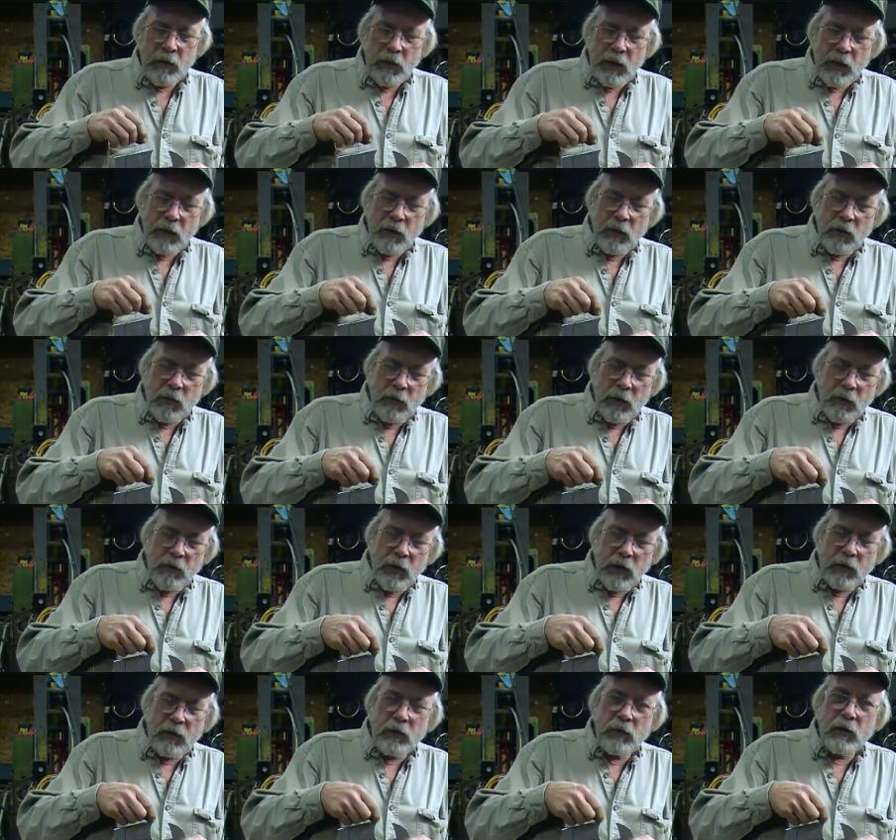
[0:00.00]
That little bit
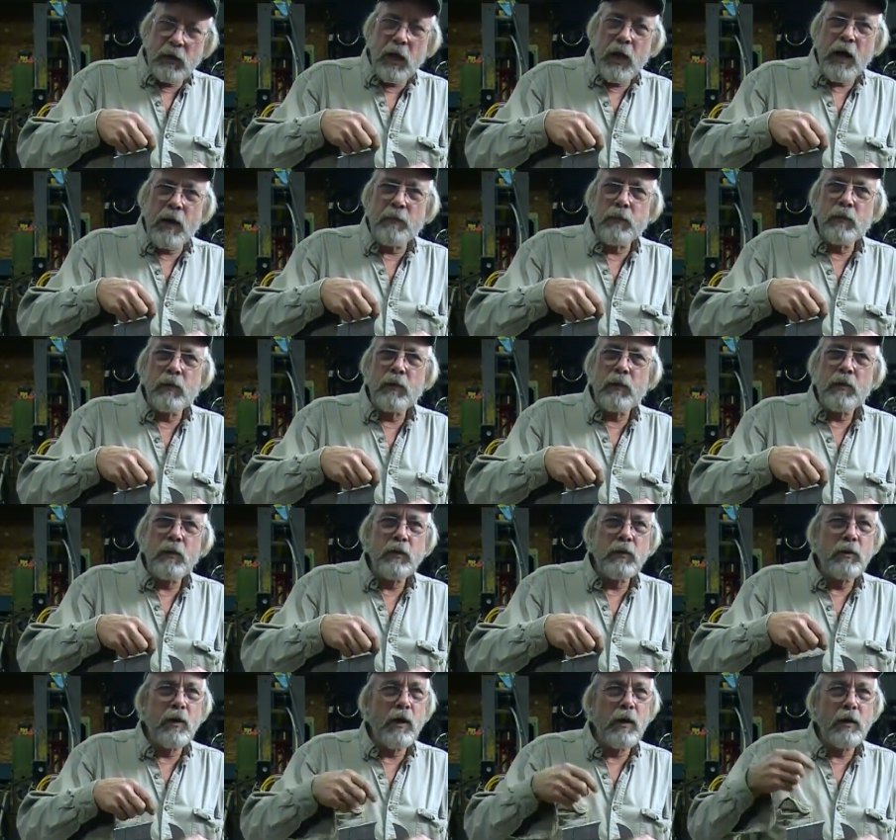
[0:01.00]
right at the top,
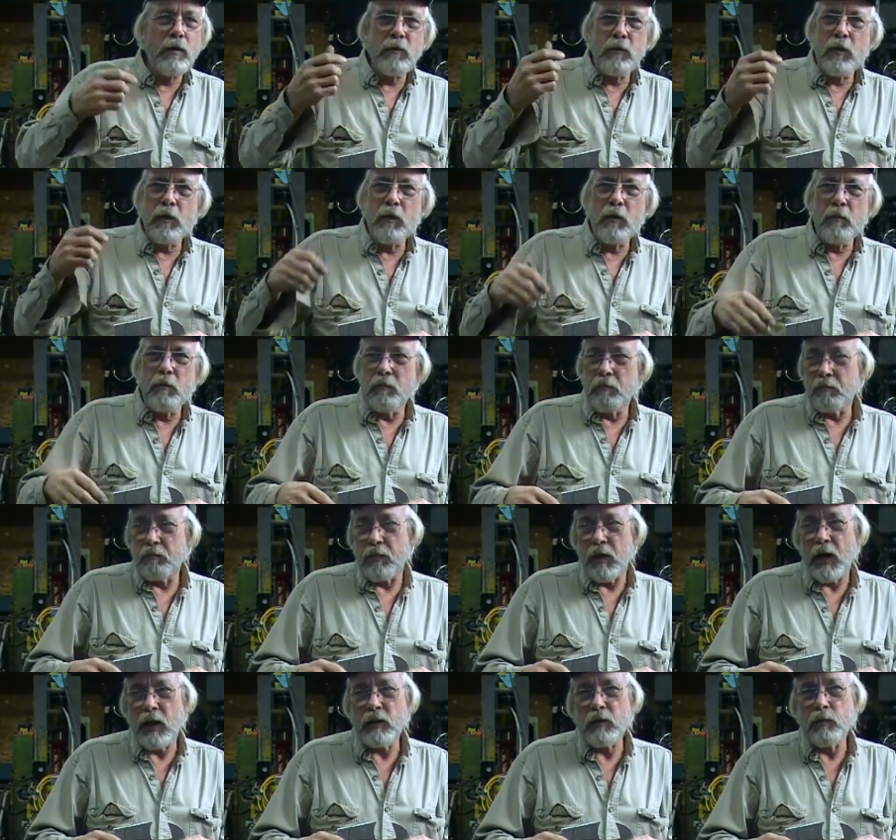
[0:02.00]
you're talking, you know,
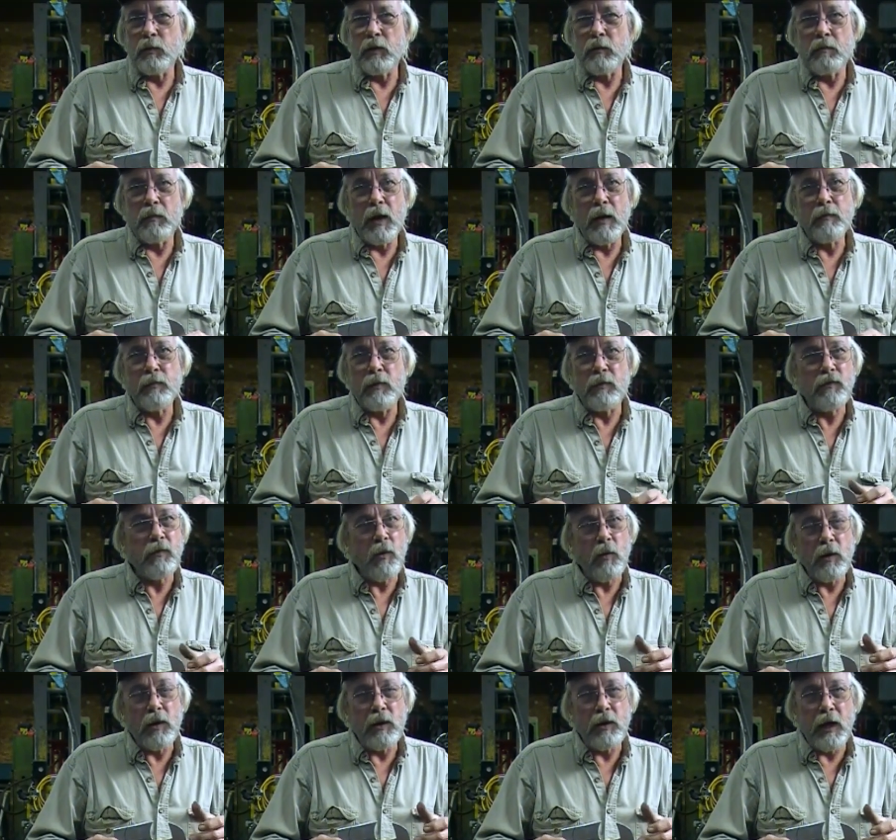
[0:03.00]
possibly up to
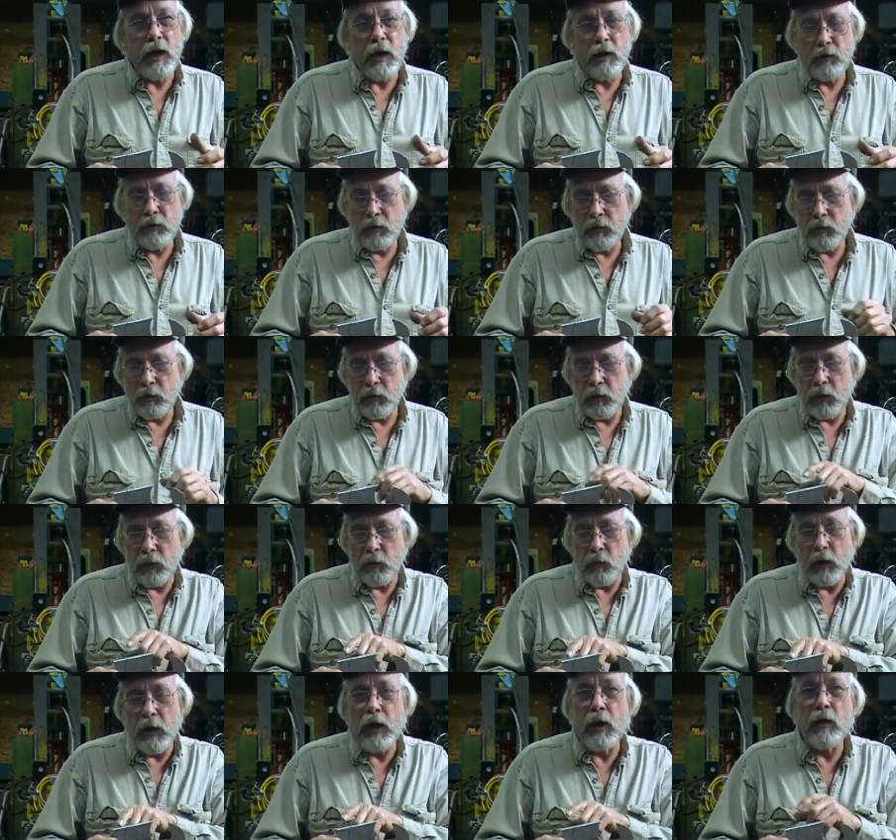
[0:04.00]
40 thousandths when you
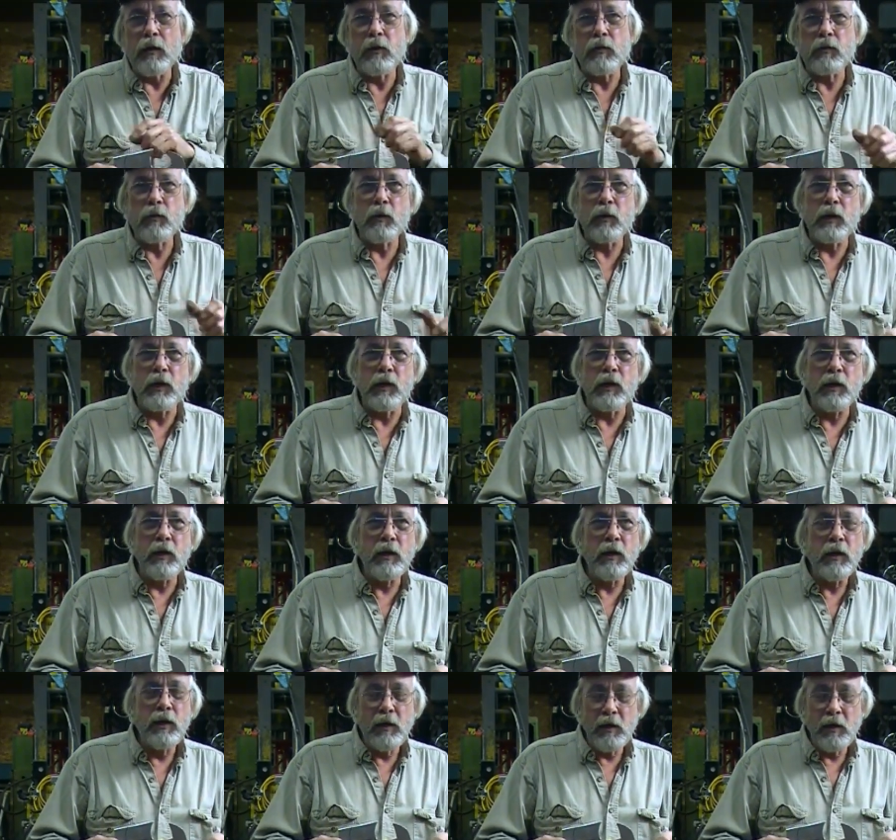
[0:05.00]
get way down here toward the end.